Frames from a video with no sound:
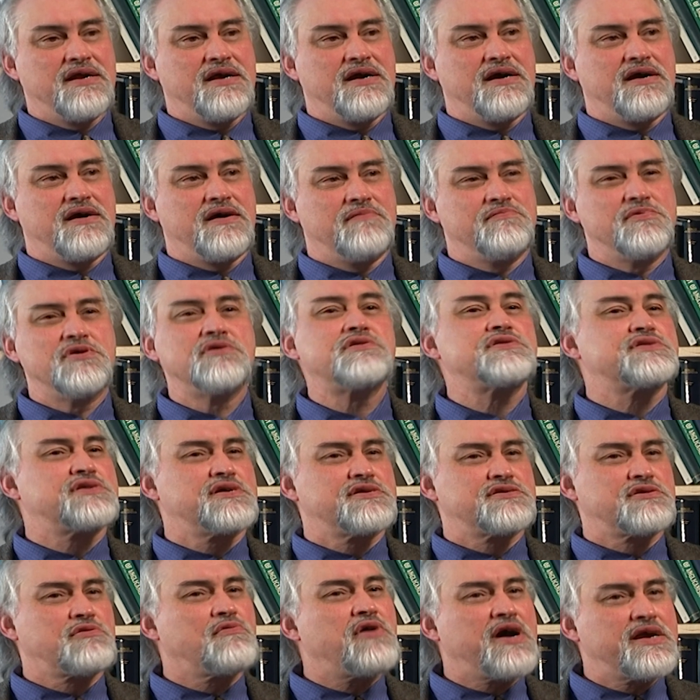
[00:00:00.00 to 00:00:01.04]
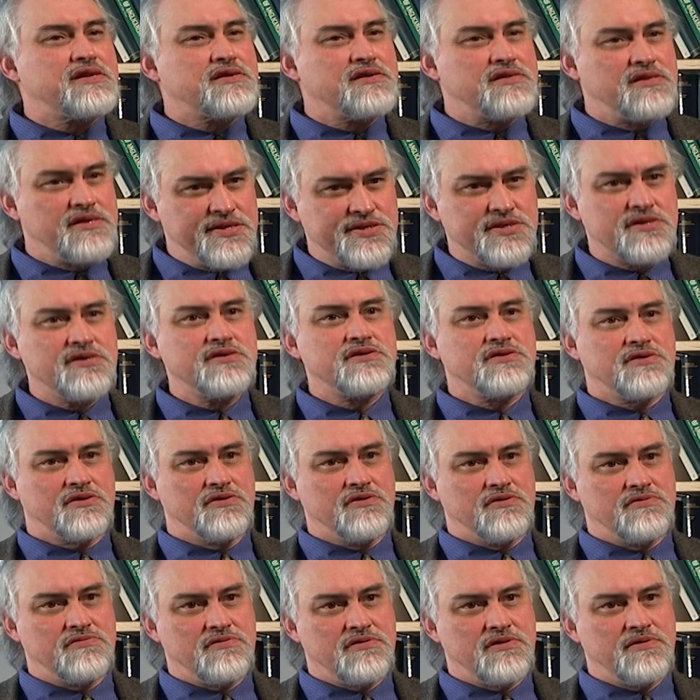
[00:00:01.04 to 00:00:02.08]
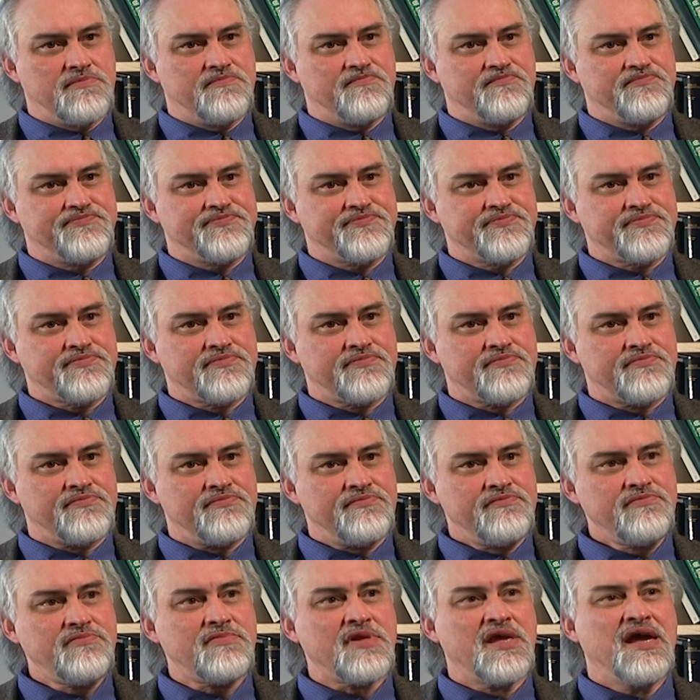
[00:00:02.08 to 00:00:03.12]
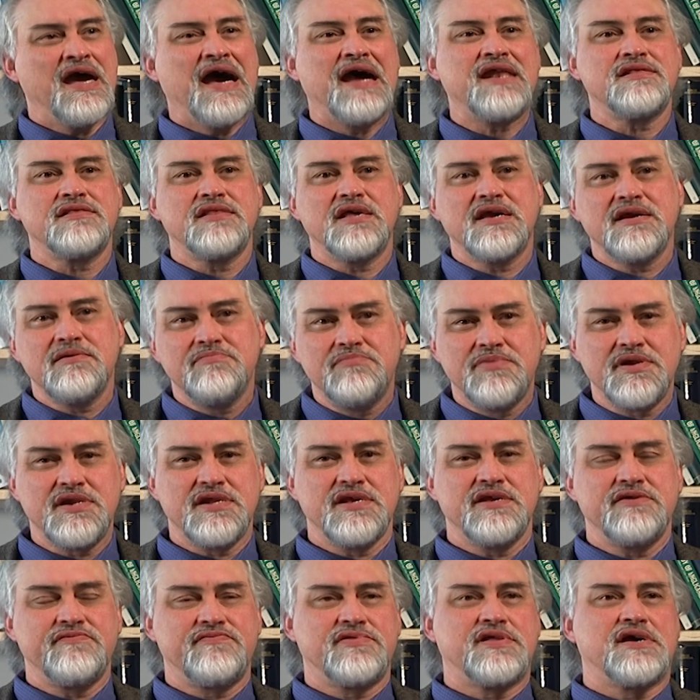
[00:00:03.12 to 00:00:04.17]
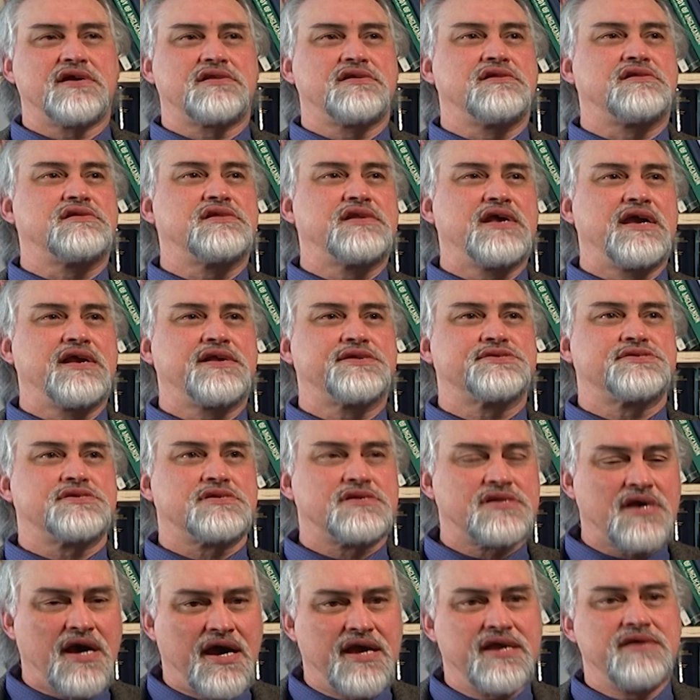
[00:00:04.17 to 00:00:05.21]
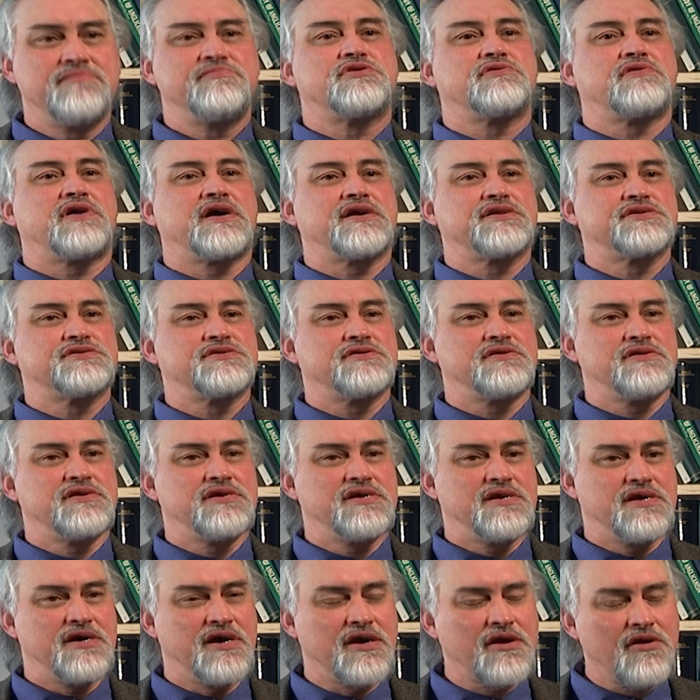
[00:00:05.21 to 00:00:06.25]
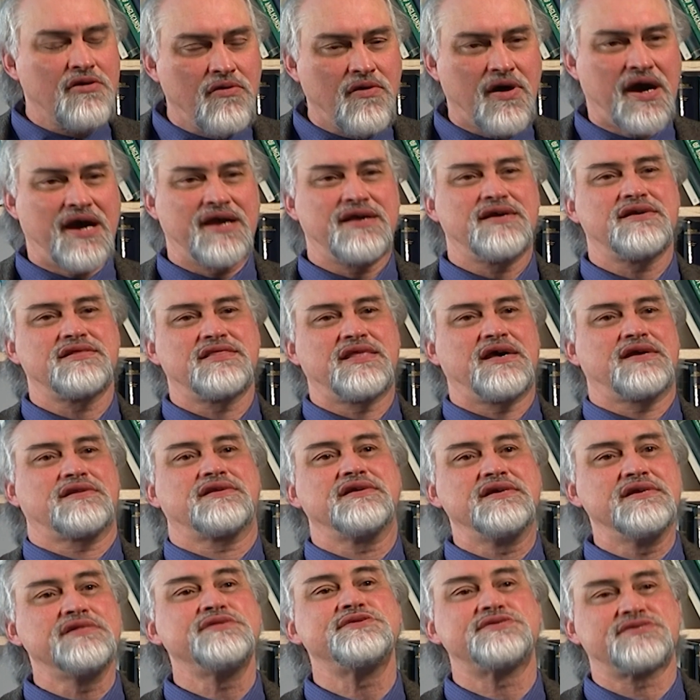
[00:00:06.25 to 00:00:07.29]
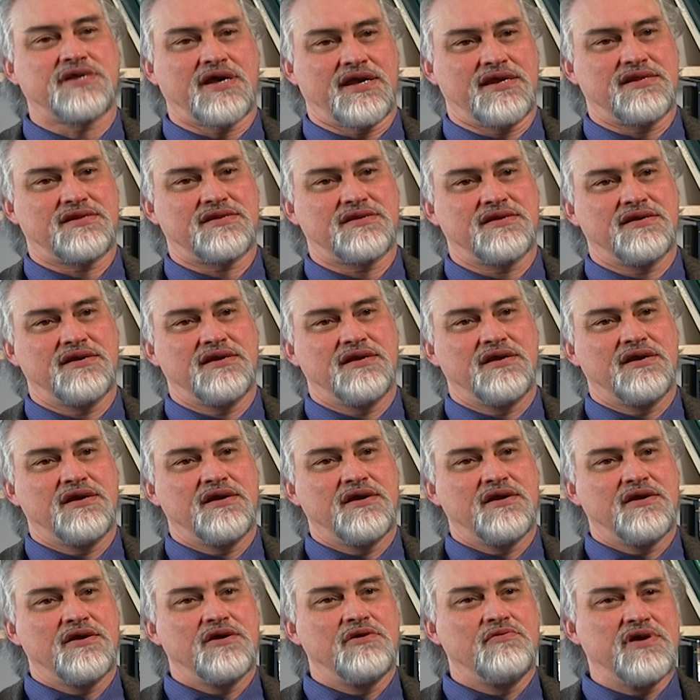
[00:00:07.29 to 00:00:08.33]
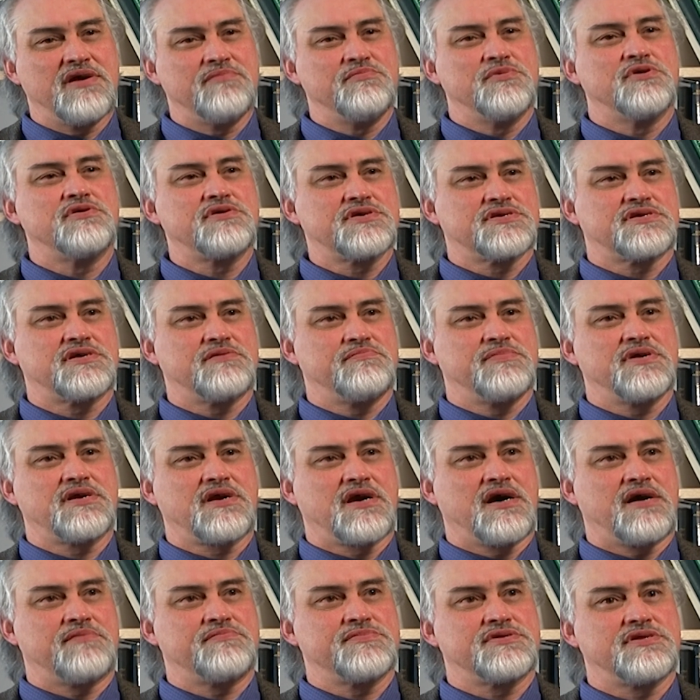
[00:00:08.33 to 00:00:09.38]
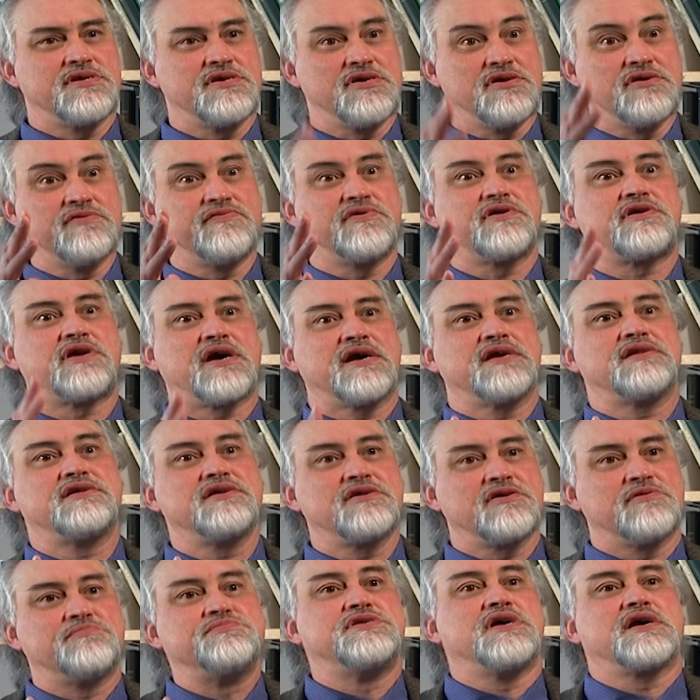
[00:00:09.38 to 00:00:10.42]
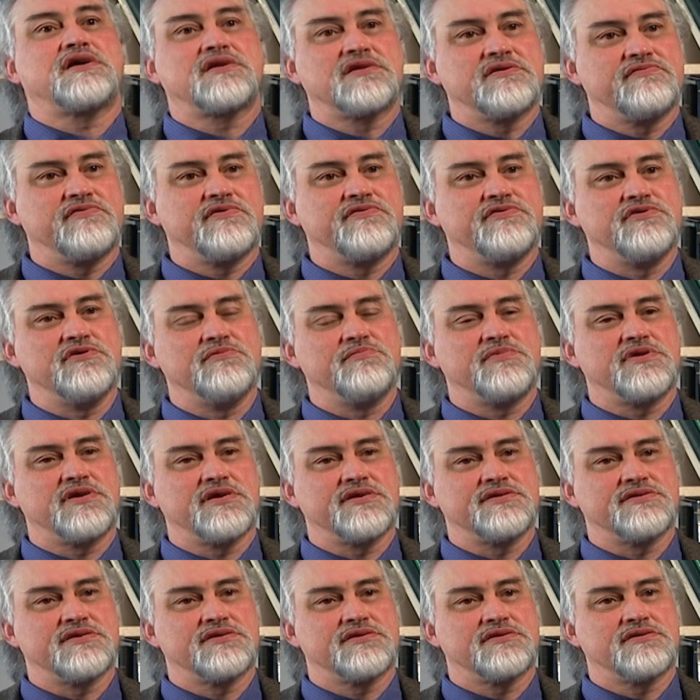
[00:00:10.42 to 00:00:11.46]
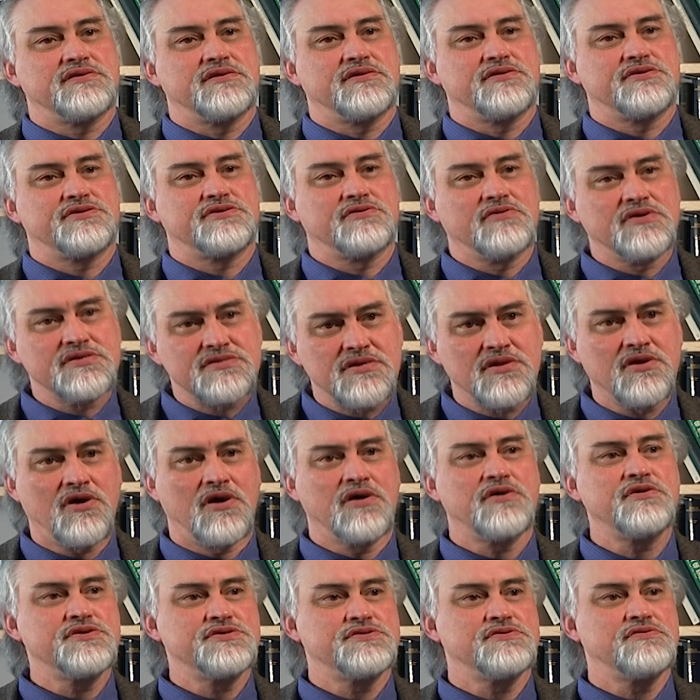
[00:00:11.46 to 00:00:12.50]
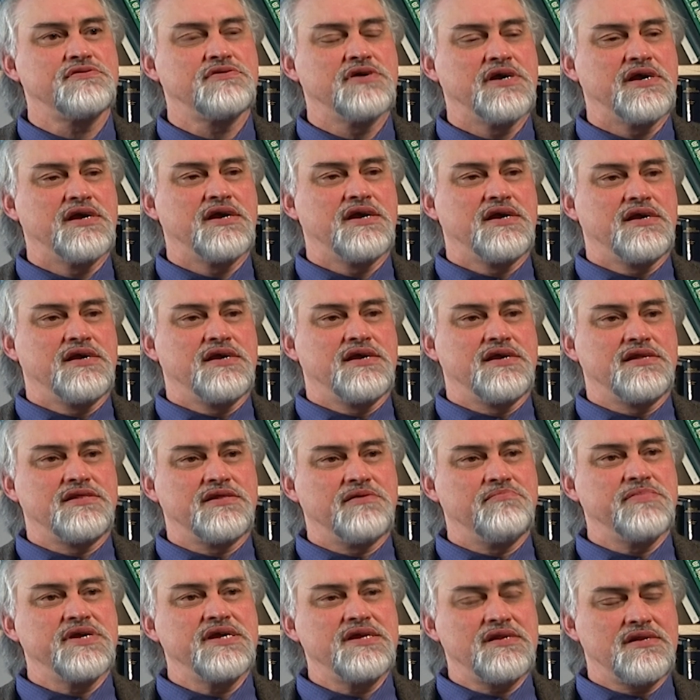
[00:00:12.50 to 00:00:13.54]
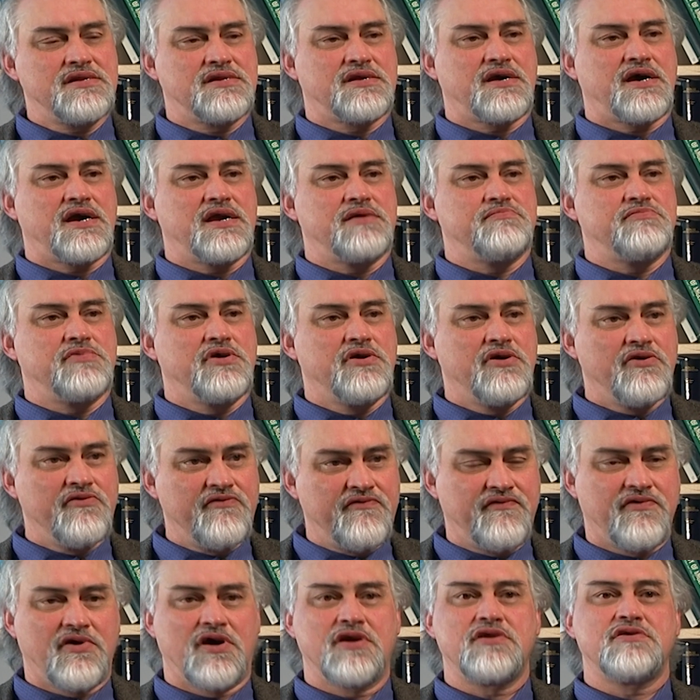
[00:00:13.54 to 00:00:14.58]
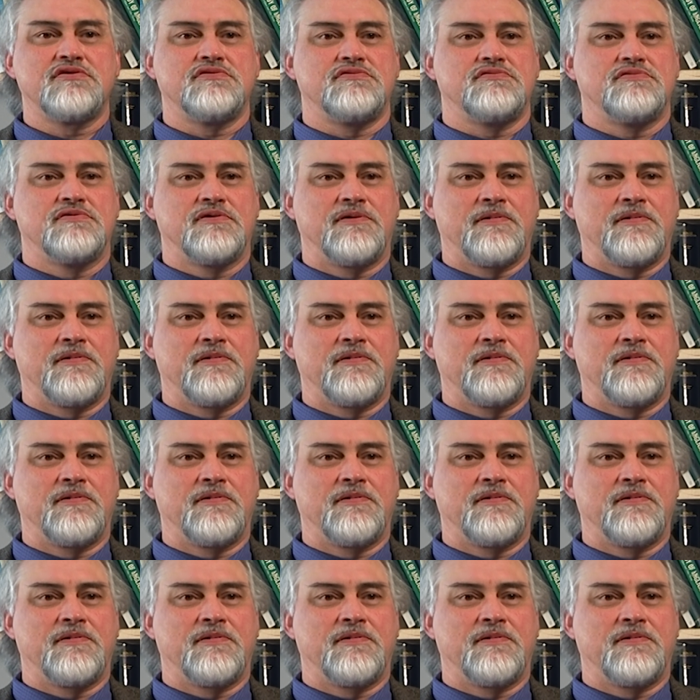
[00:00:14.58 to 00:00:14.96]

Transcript: moksha is quite a distant goal. And they believe that it takes time to actually acquire that insight where moksha becomes the overriding objective of human existence. So as long as you, in the meantime, follow